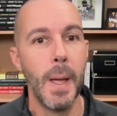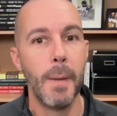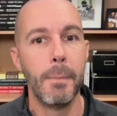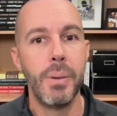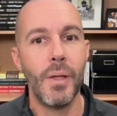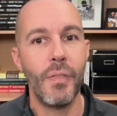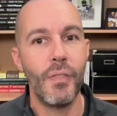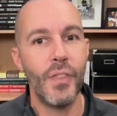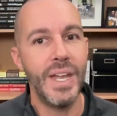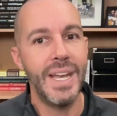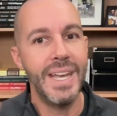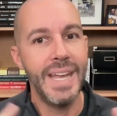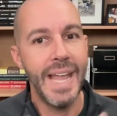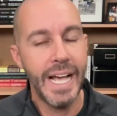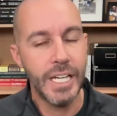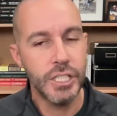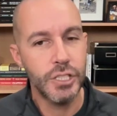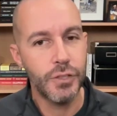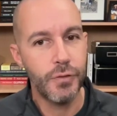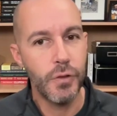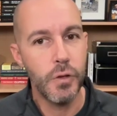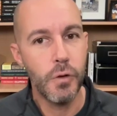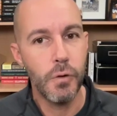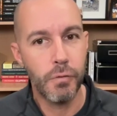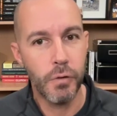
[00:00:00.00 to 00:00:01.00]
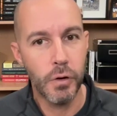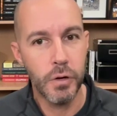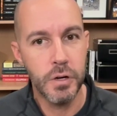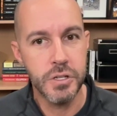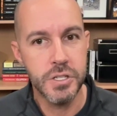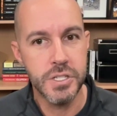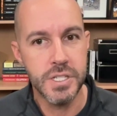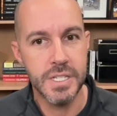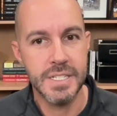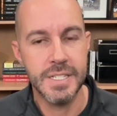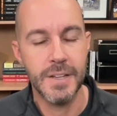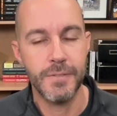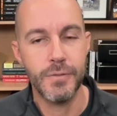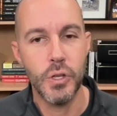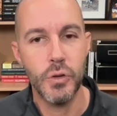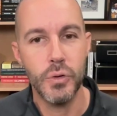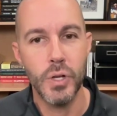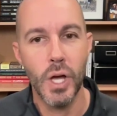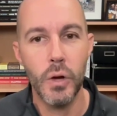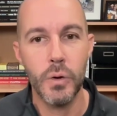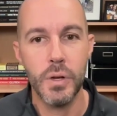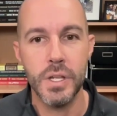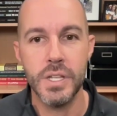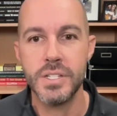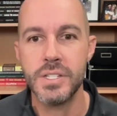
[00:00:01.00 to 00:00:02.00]
But the next few verses, if you
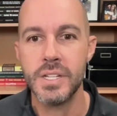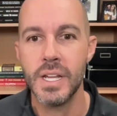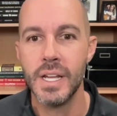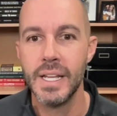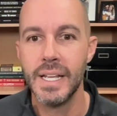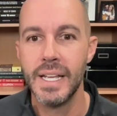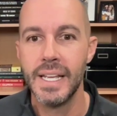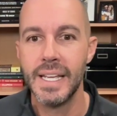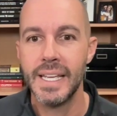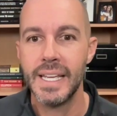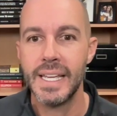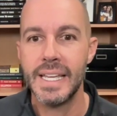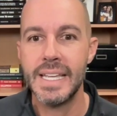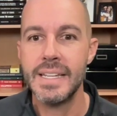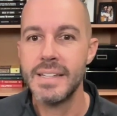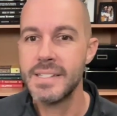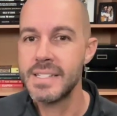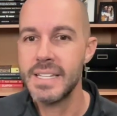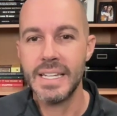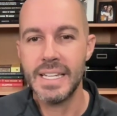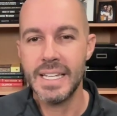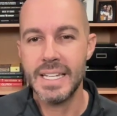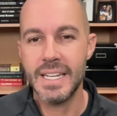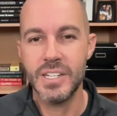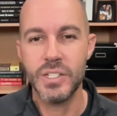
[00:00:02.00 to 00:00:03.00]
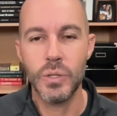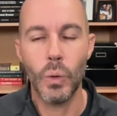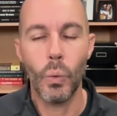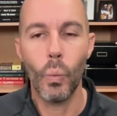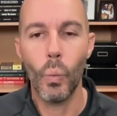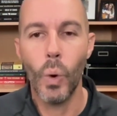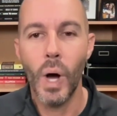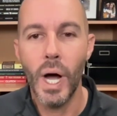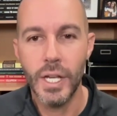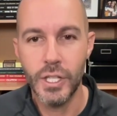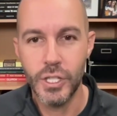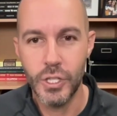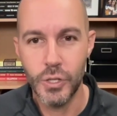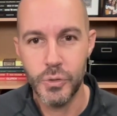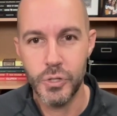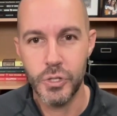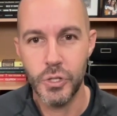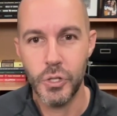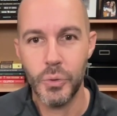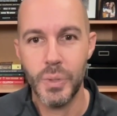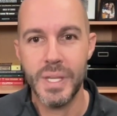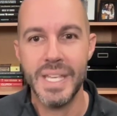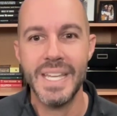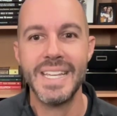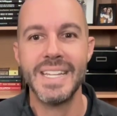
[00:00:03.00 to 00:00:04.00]
notice, he doesn't get into what you
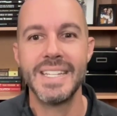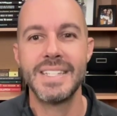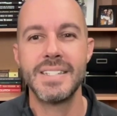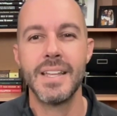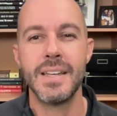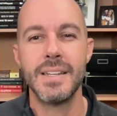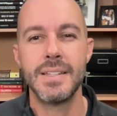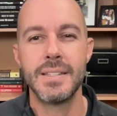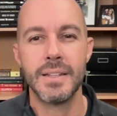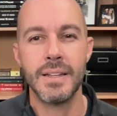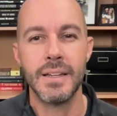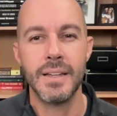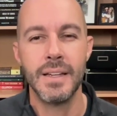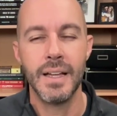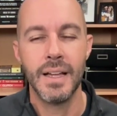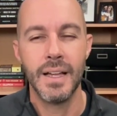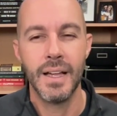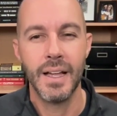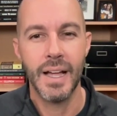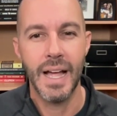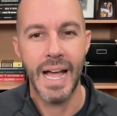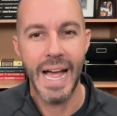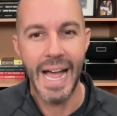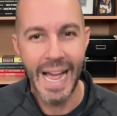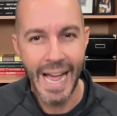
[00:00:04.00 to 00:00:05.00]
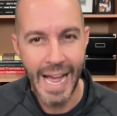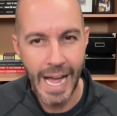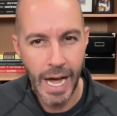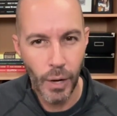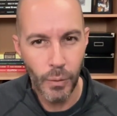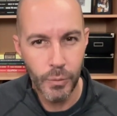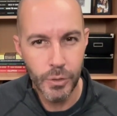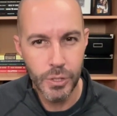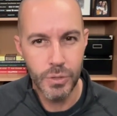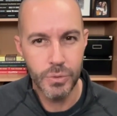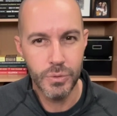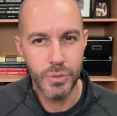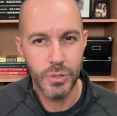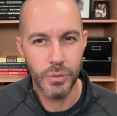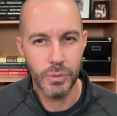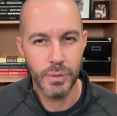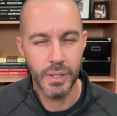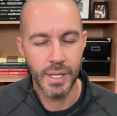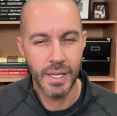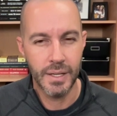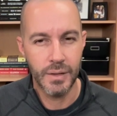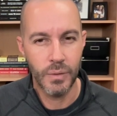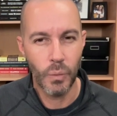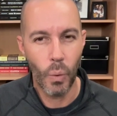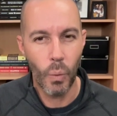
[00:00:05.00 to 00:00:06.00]
do. He gets into how you do
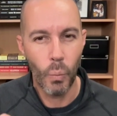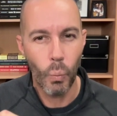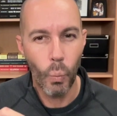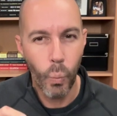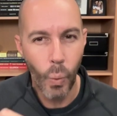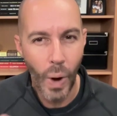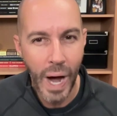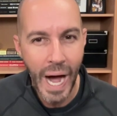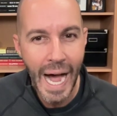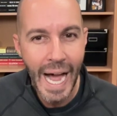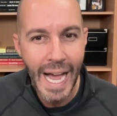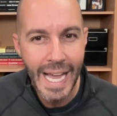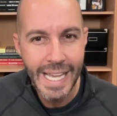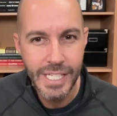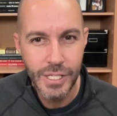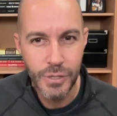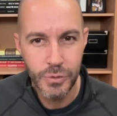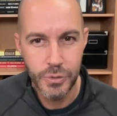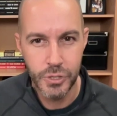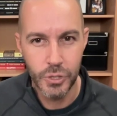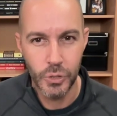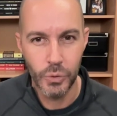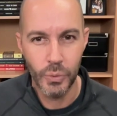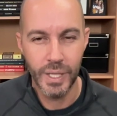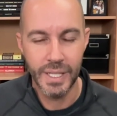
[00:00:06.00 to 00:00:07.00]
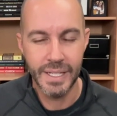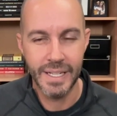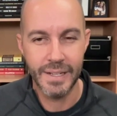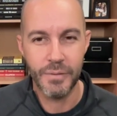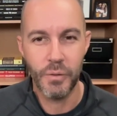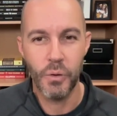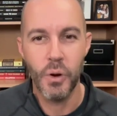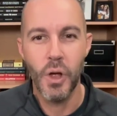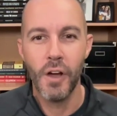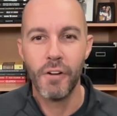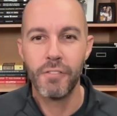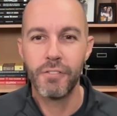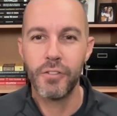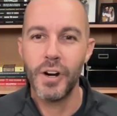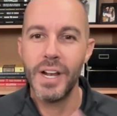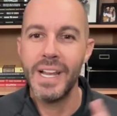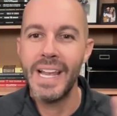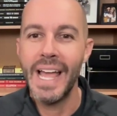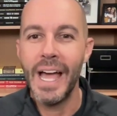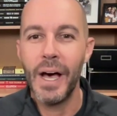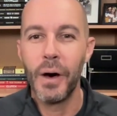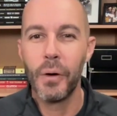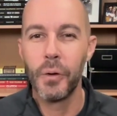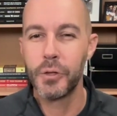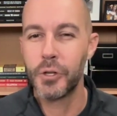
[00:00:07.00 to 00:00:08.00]
it and why you do it. For an
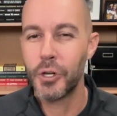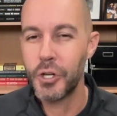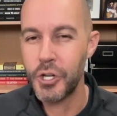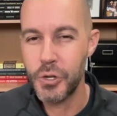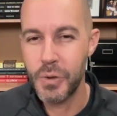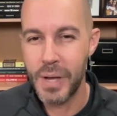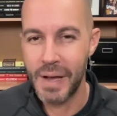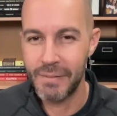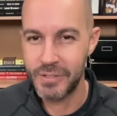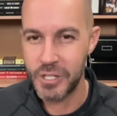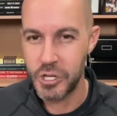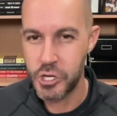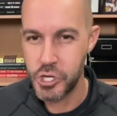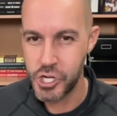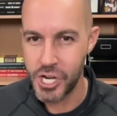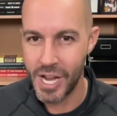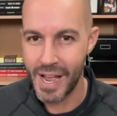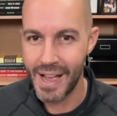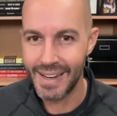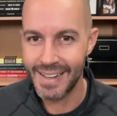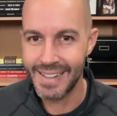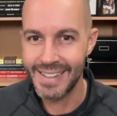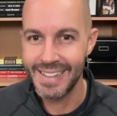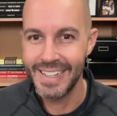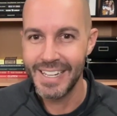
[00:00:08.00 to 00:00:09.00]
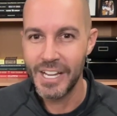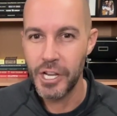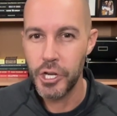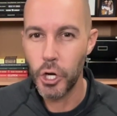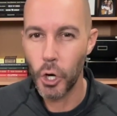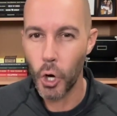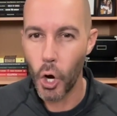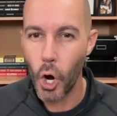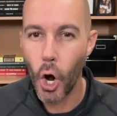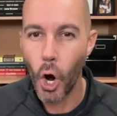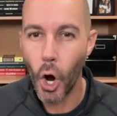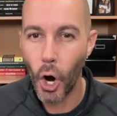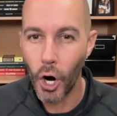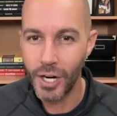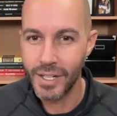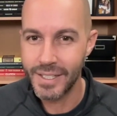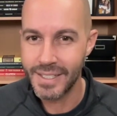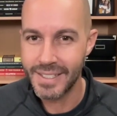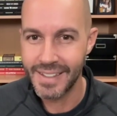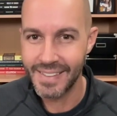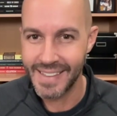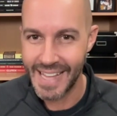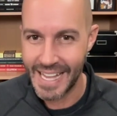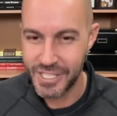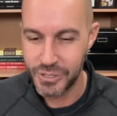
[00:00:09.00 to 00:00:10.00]
elder, you have to check your
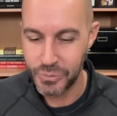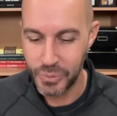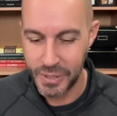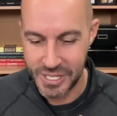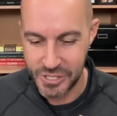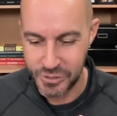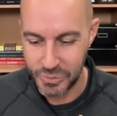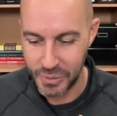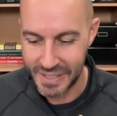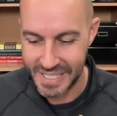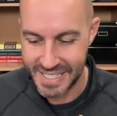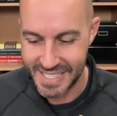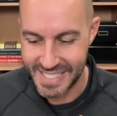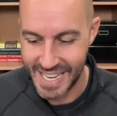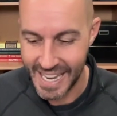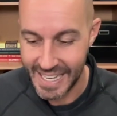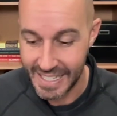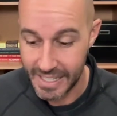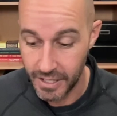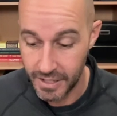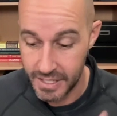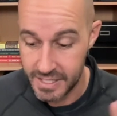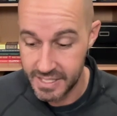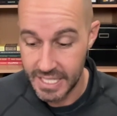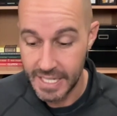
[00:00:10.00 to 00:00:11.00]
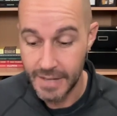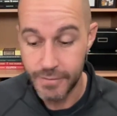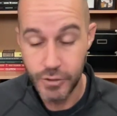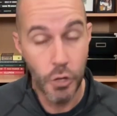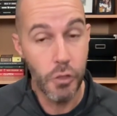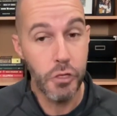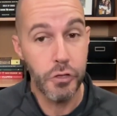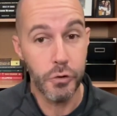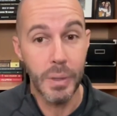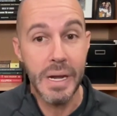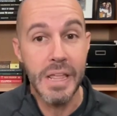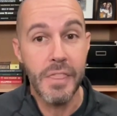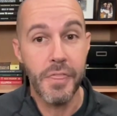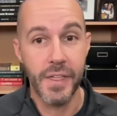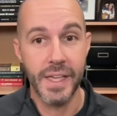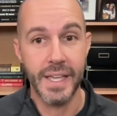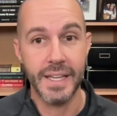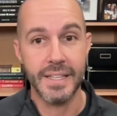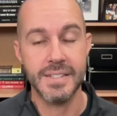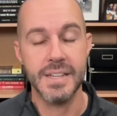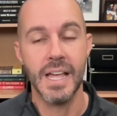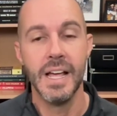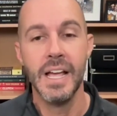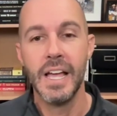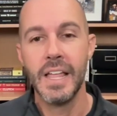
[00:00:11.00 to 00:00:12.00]
heart. That's what he's really saying here, because he gives you three
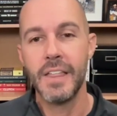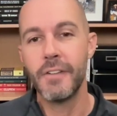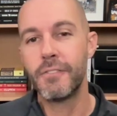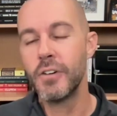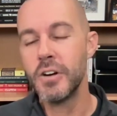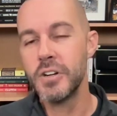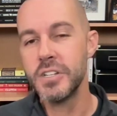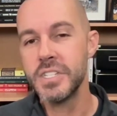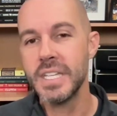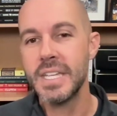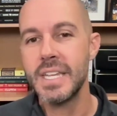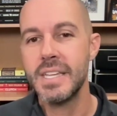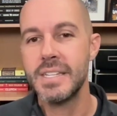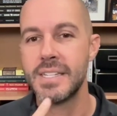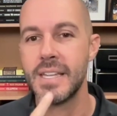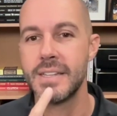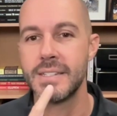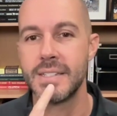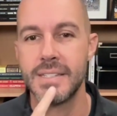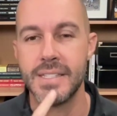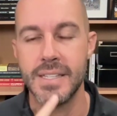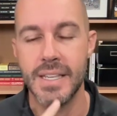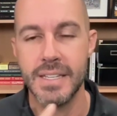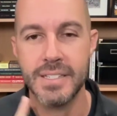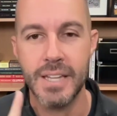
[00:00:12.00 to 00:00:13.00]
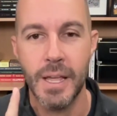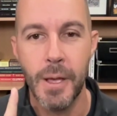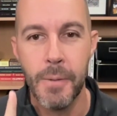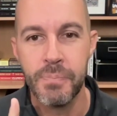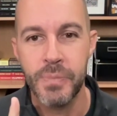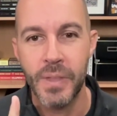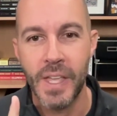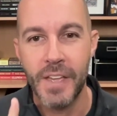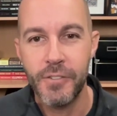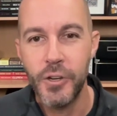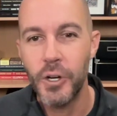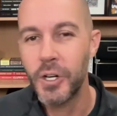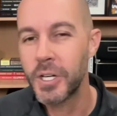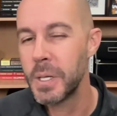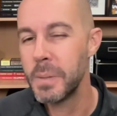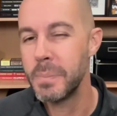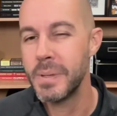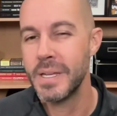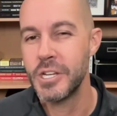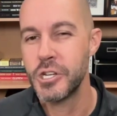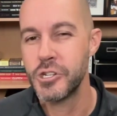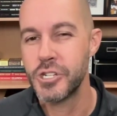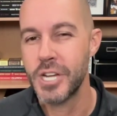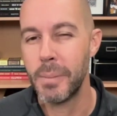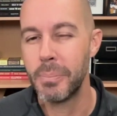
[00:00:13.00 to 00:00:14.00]
things. The first thing he says is this: if you're going to
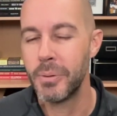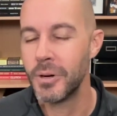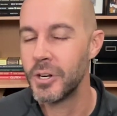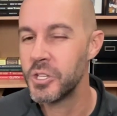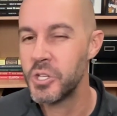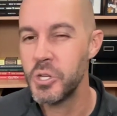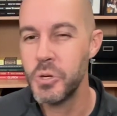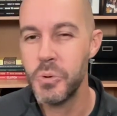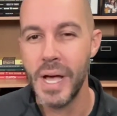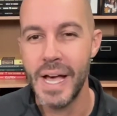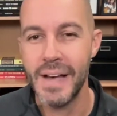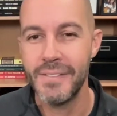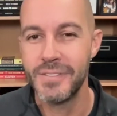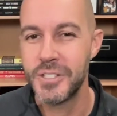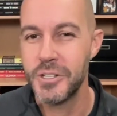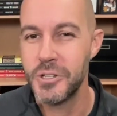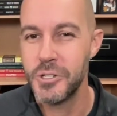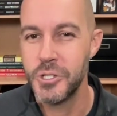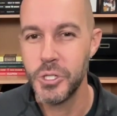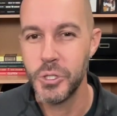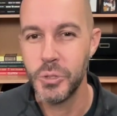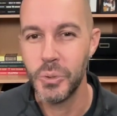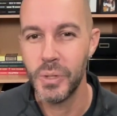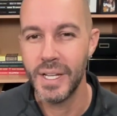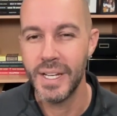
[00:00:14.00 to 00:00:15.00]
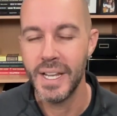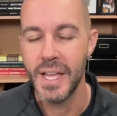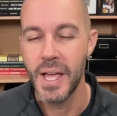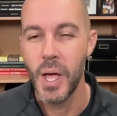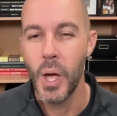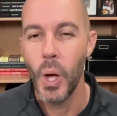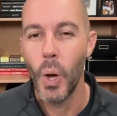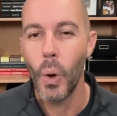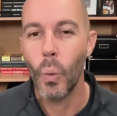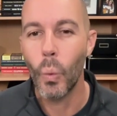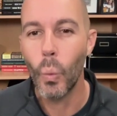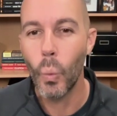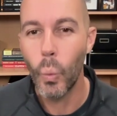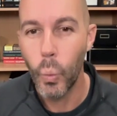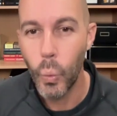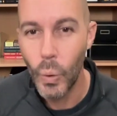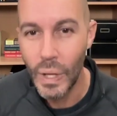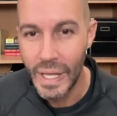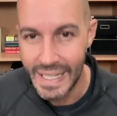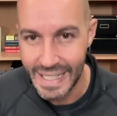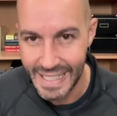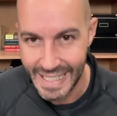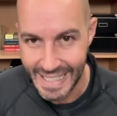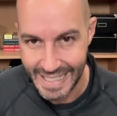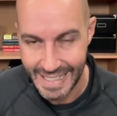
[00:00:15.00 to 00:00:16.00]
be a shepherd, you have to do it
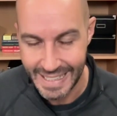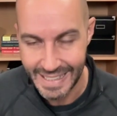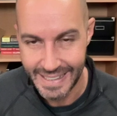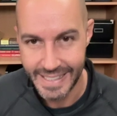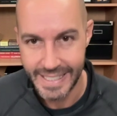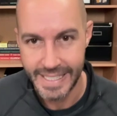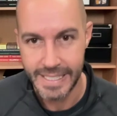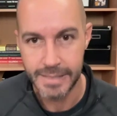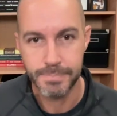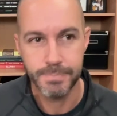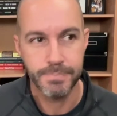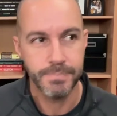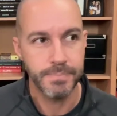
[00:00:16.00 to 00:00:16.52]
willingly.